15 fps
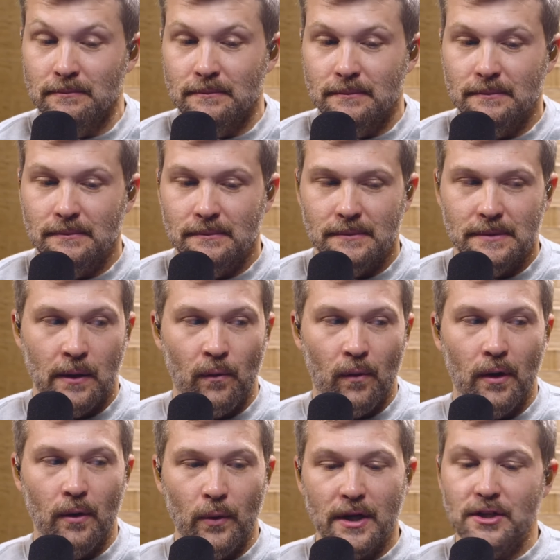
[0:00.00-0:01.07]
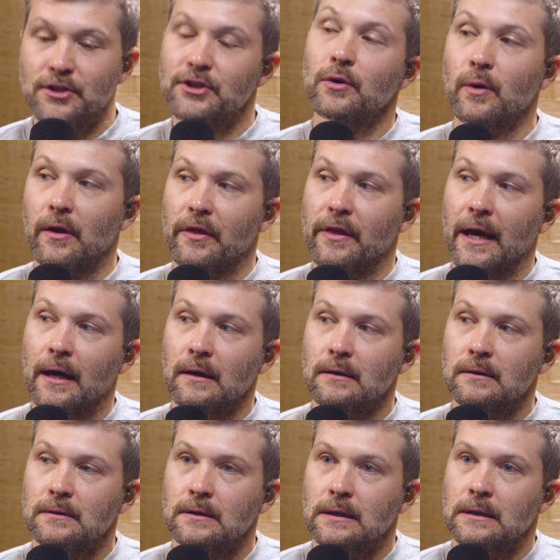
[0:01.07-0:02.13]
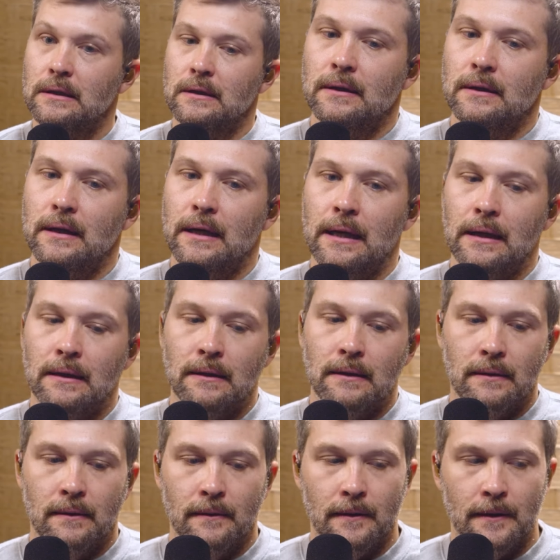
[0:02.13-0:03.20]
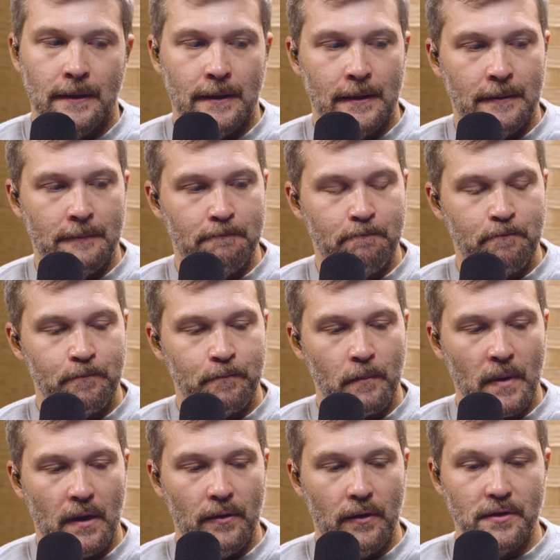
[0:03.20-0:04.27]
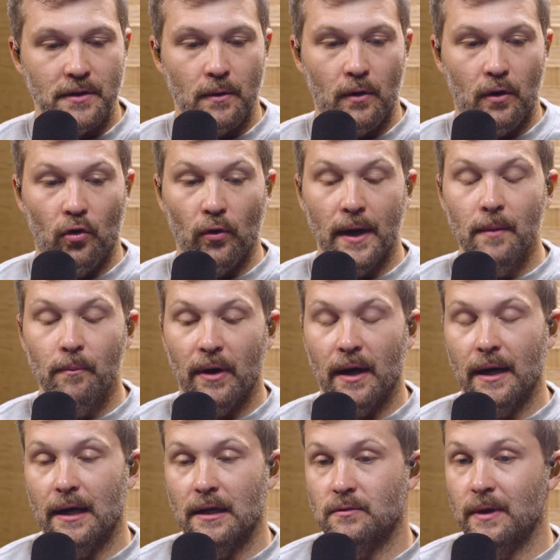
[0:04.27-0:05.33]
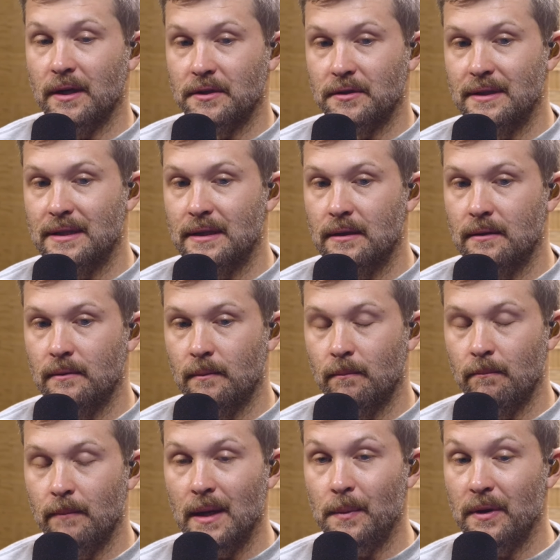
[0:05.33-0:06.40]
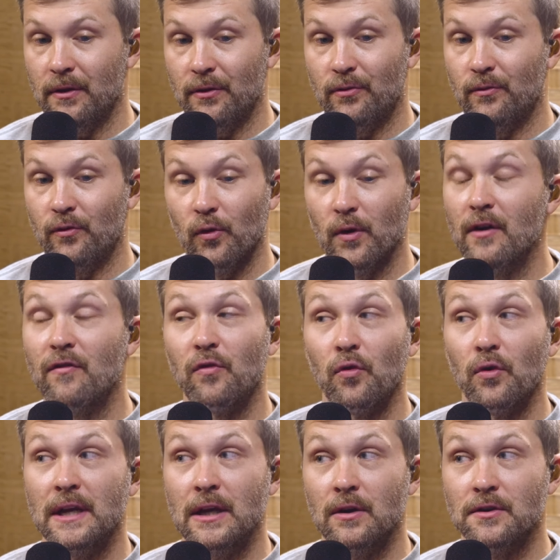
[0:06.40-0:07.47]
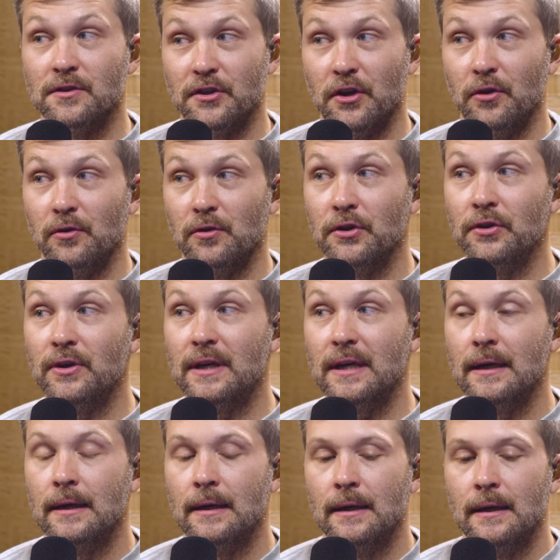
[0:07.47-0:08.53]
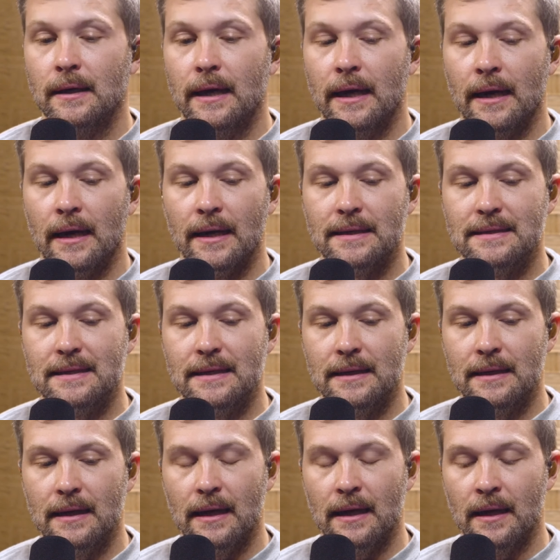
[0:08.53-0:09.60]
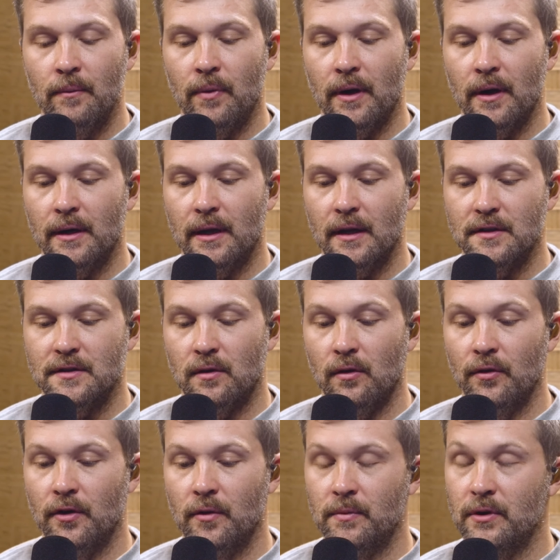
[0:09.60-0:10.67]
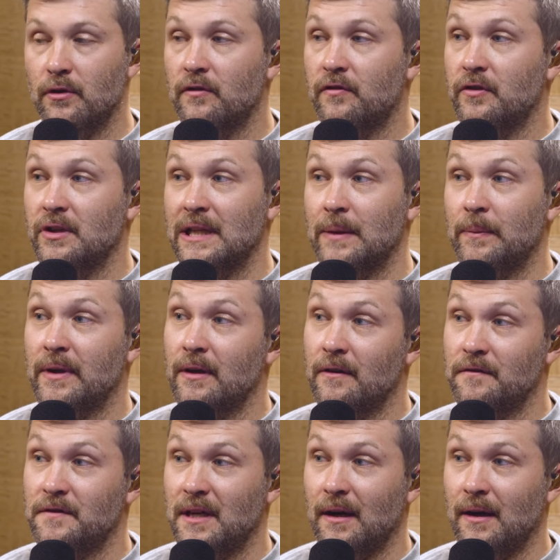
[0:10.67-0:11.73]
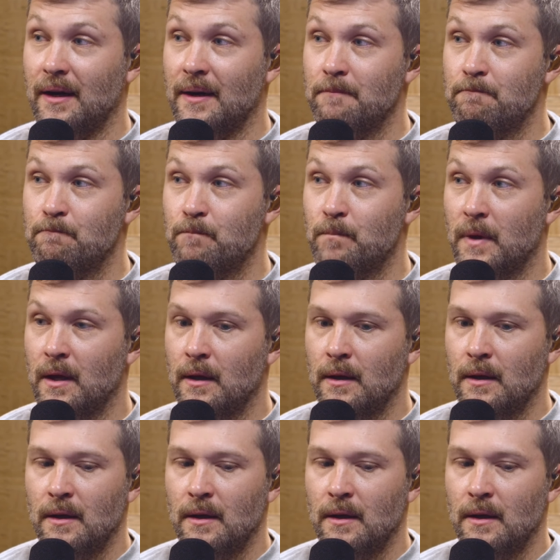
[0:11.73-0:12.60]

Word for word: Yeah. And what we do with that. Yes. And um, there's a great podcast we actually did maybe three or four years ago. Luke and I did a podcast called The Beautiful Limit of Time. Wow.